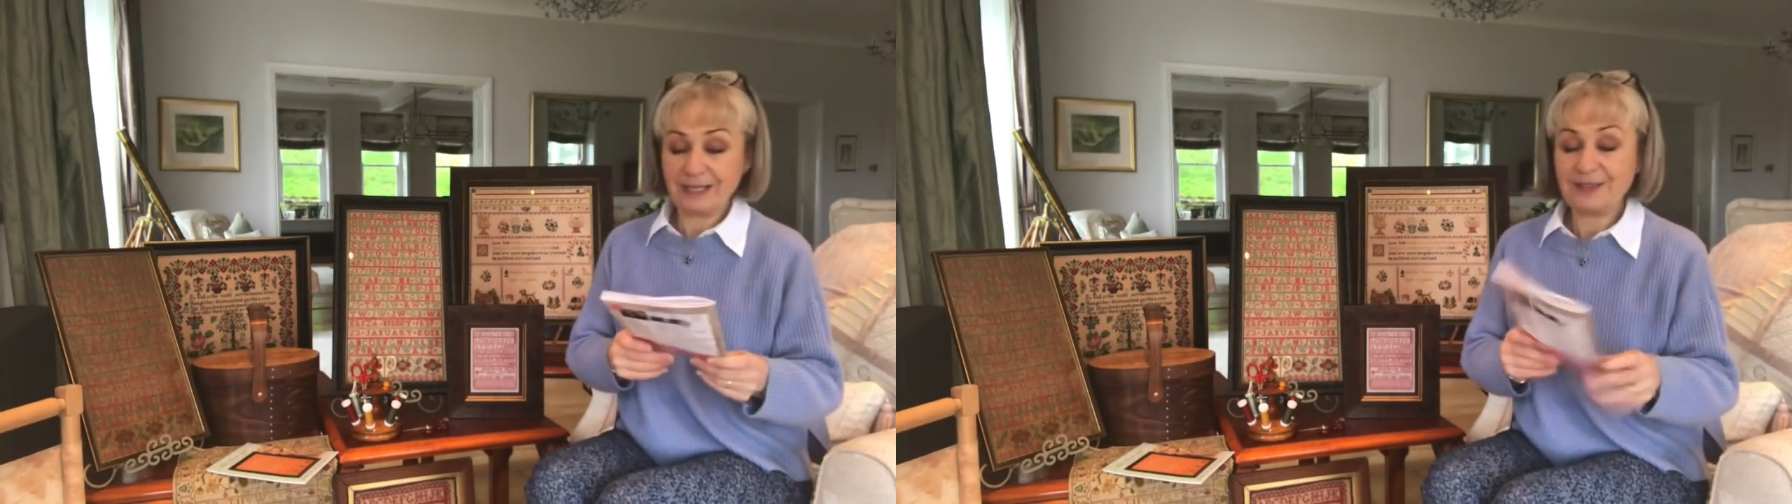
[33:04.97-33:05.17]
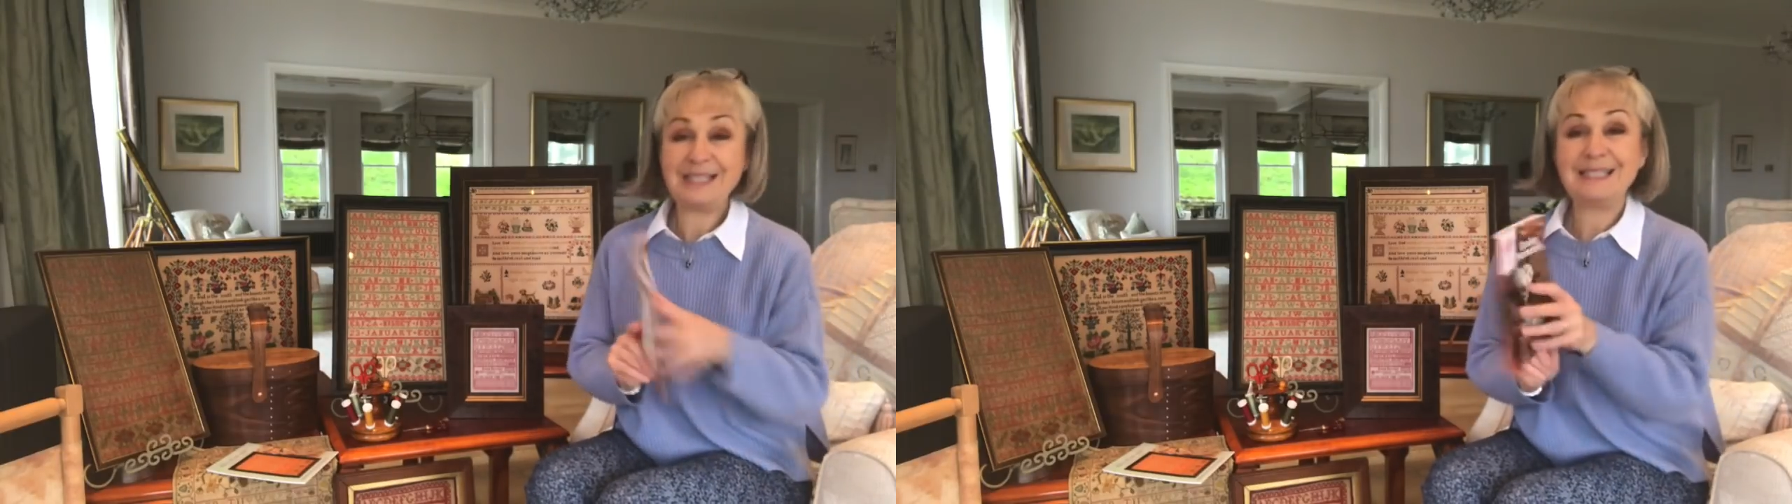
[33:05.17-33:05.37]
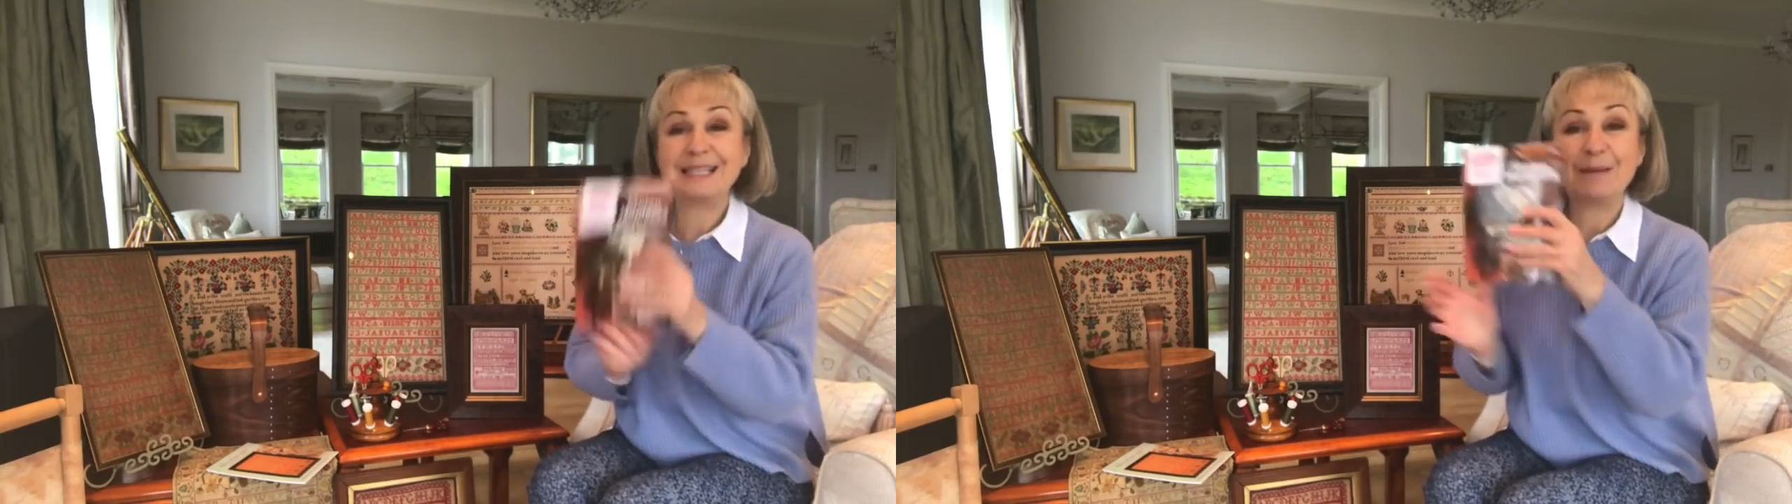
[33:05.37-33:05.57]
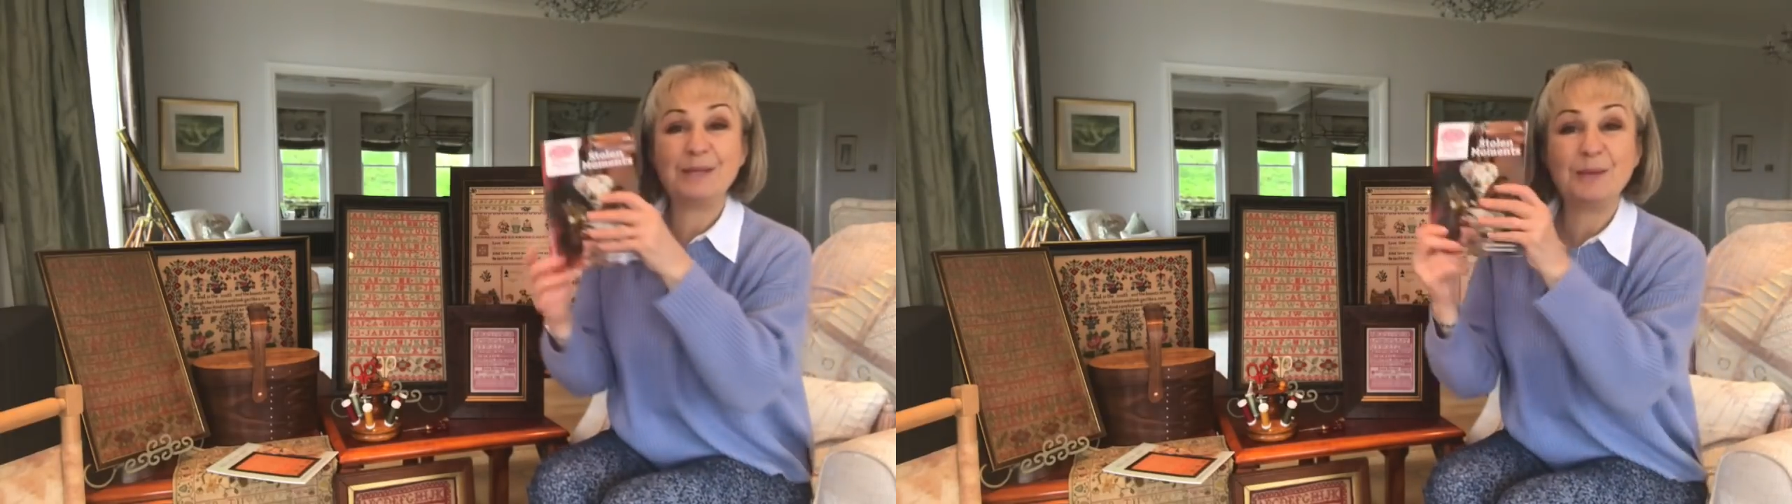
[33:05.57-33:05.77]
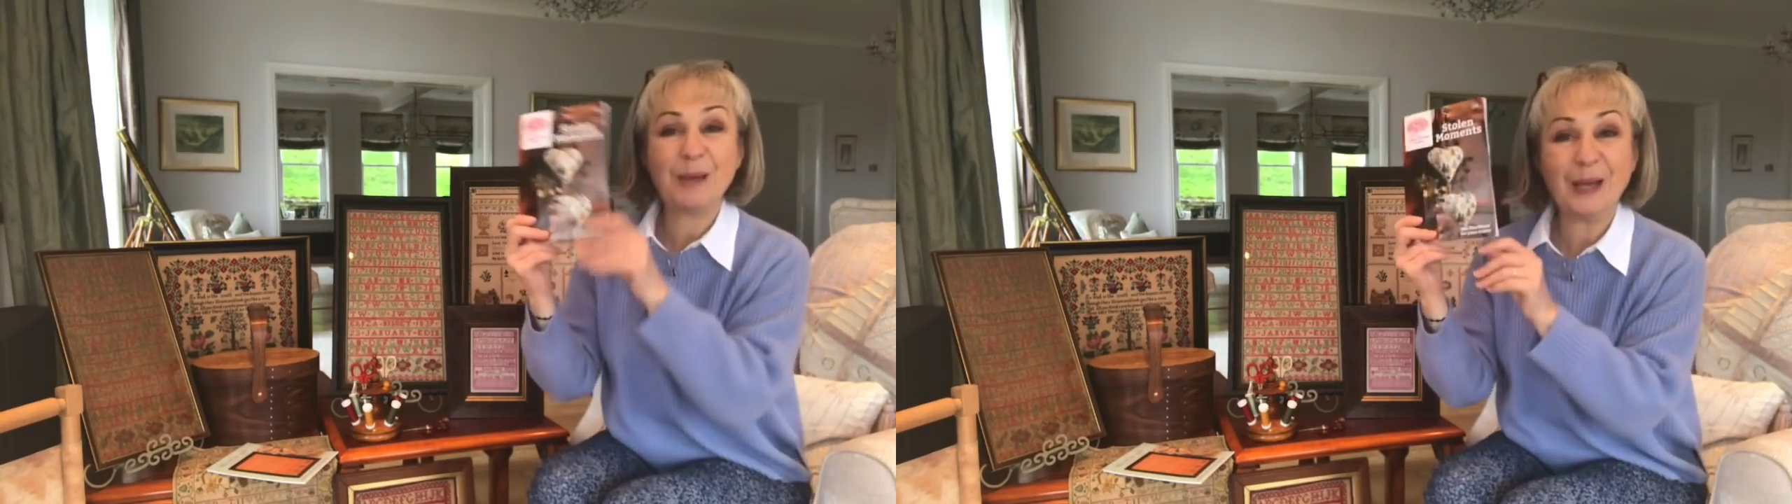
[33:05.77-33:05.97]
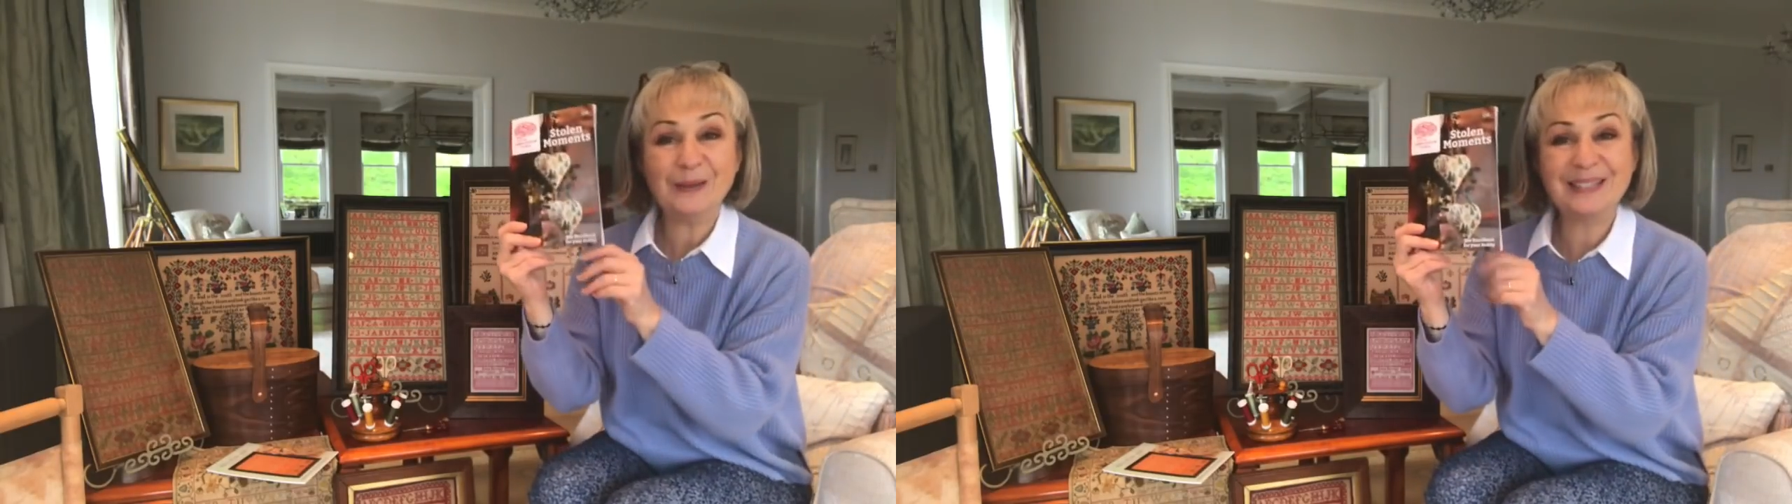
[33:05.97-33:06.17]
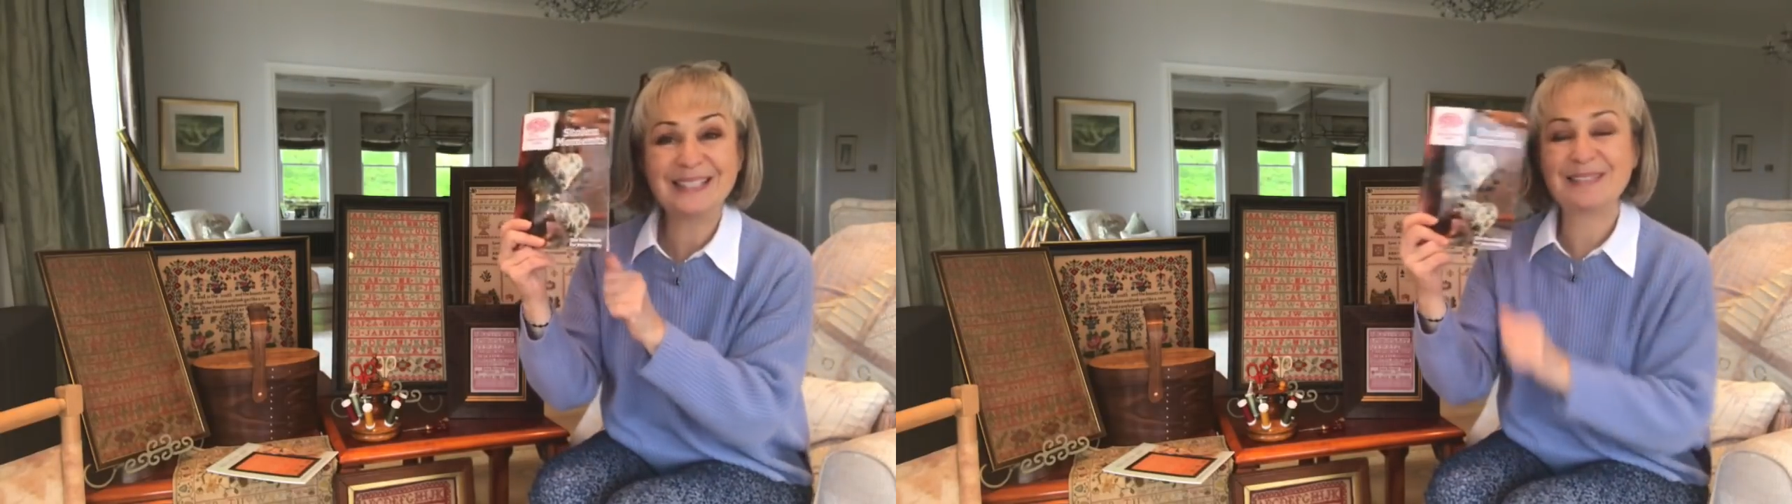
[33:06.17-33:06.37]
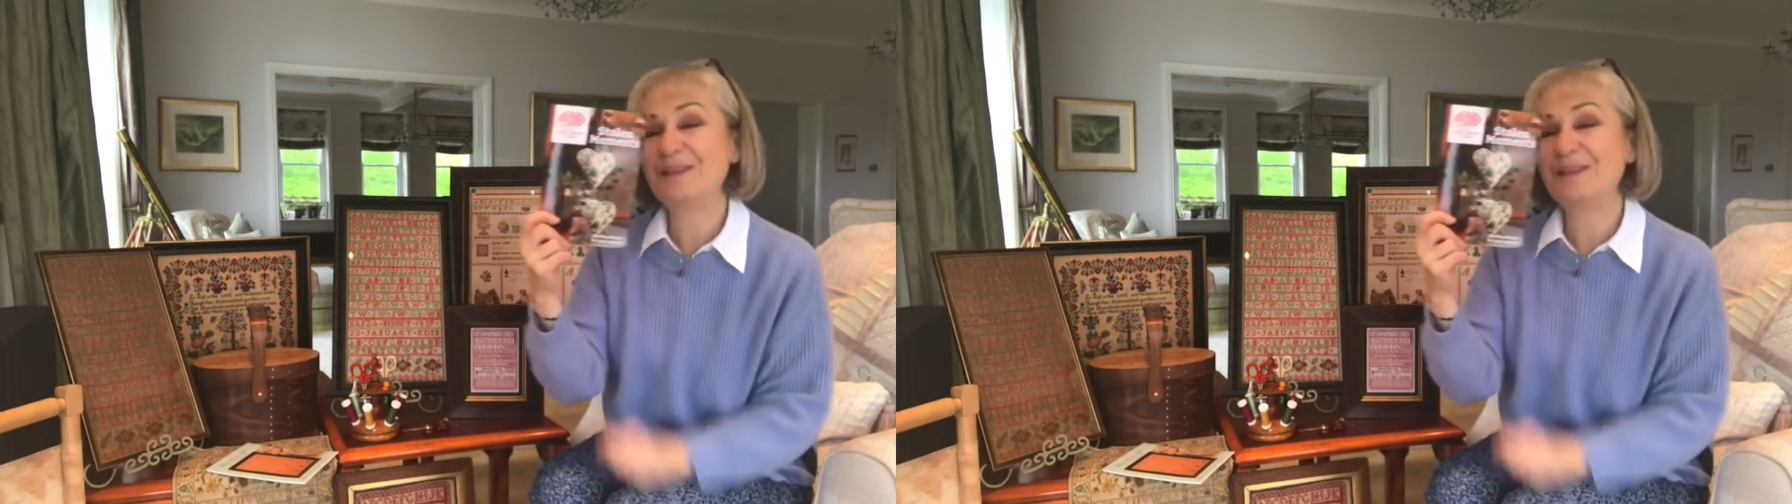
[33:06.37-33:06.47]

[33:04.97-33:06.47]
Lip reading: This has come in the post.